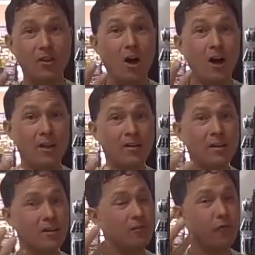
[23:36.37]

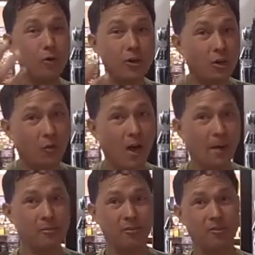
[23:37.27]
non-fruiting
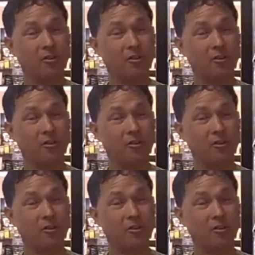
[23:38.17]
crops,